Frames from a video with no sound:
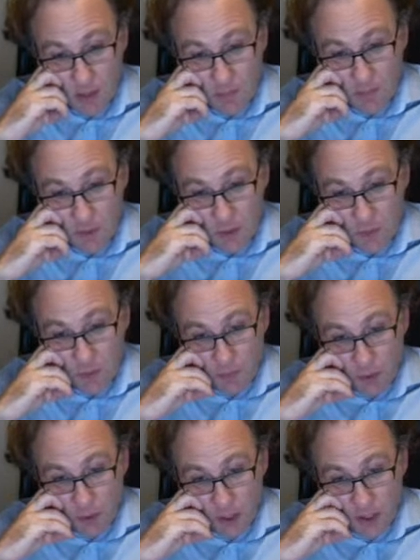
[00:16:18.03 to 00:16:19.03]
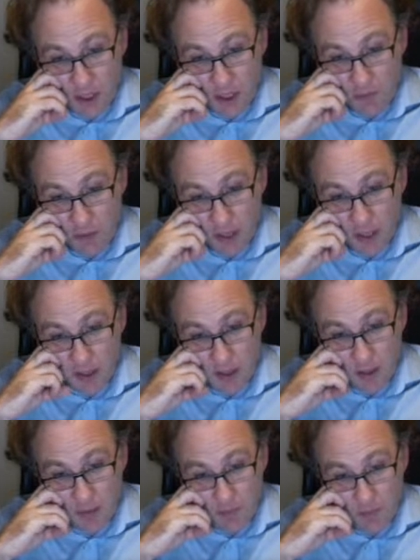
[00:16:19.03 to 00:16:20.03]
so when proteins are
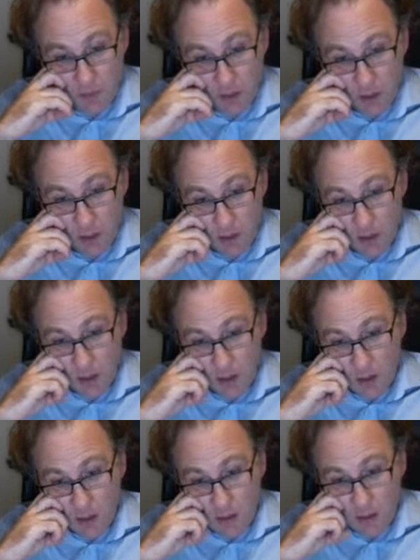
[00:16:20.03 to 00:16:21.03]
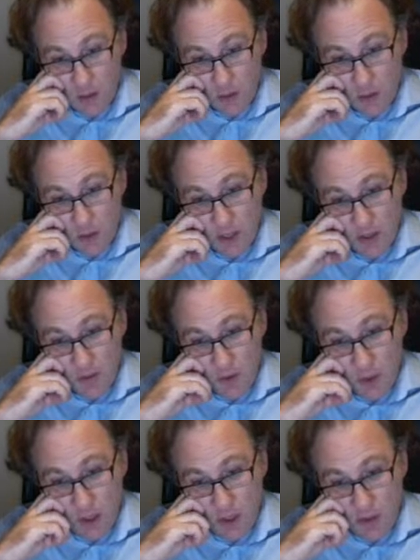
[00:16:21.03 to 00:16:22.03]
created, so they are
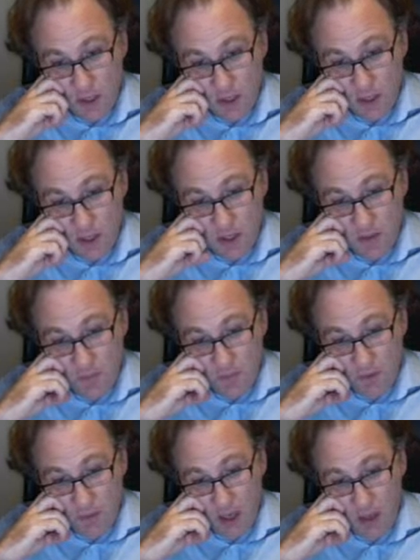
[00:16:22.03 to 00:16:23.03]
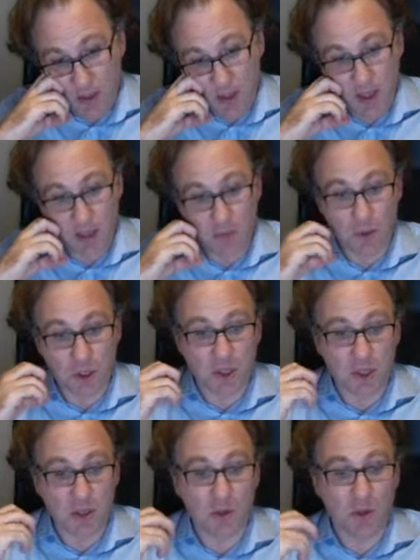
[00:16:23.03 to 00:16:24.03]
usually translated from RNA, which
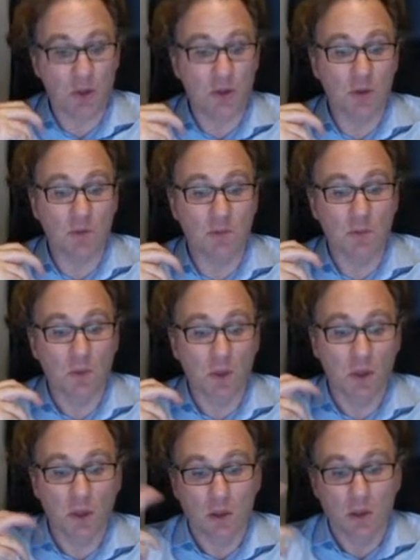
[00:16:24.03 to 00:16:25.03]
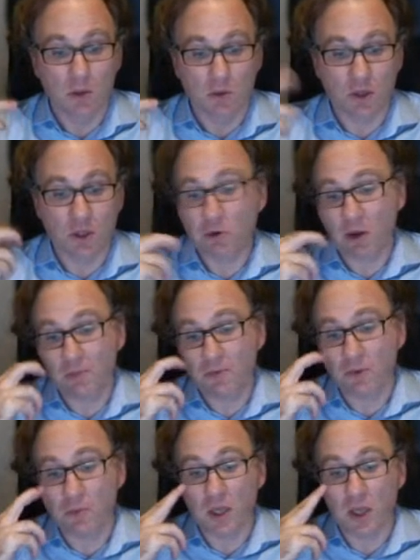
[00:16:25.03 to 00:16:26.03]
is in turn transcribed
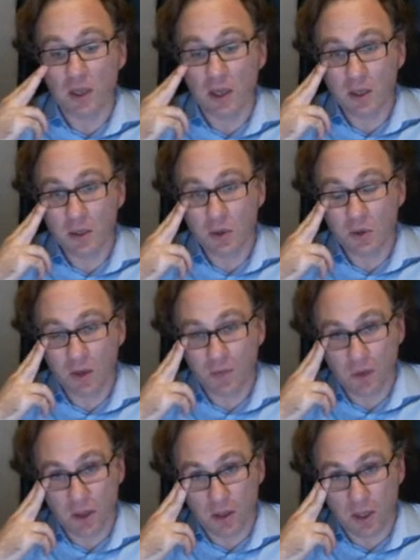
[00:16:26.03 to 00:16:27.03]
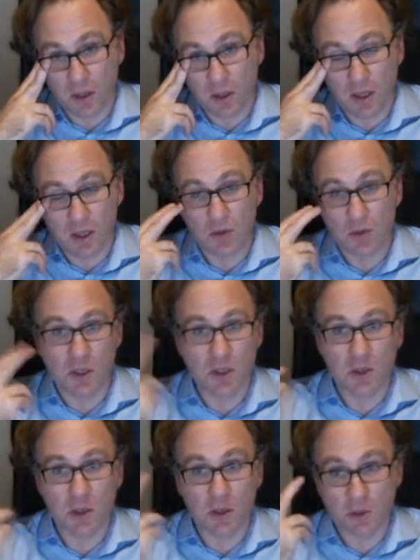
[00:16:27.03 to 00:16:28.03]
from DNA. So you have DNA, so this
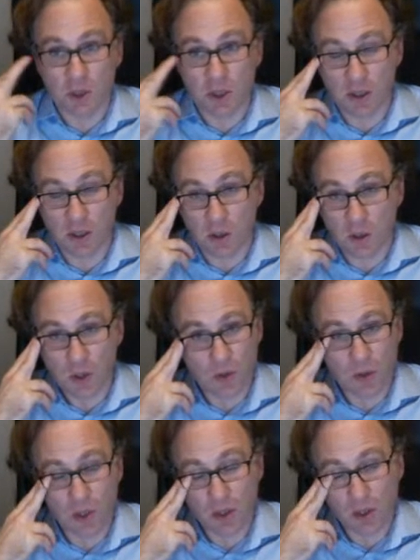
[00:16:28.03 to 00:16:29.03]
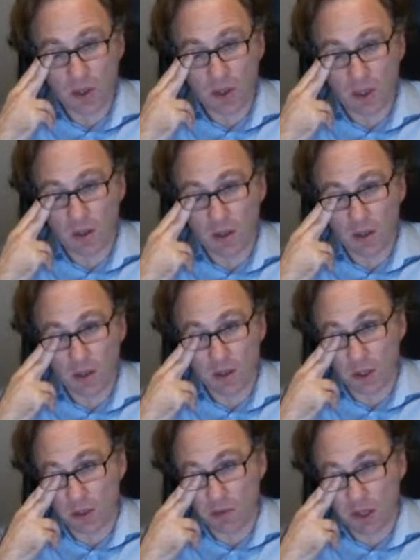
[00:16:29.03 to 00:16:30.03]
is the genetic code, and that
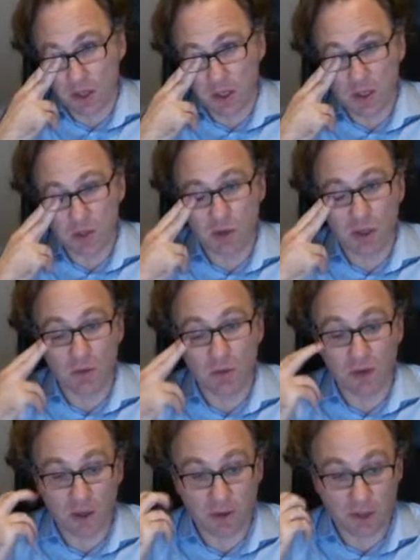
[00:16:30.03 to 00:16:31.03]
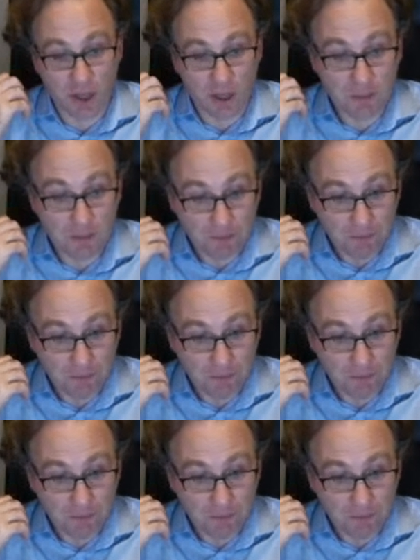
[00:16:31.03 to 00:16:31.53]
generates a strand of RNA,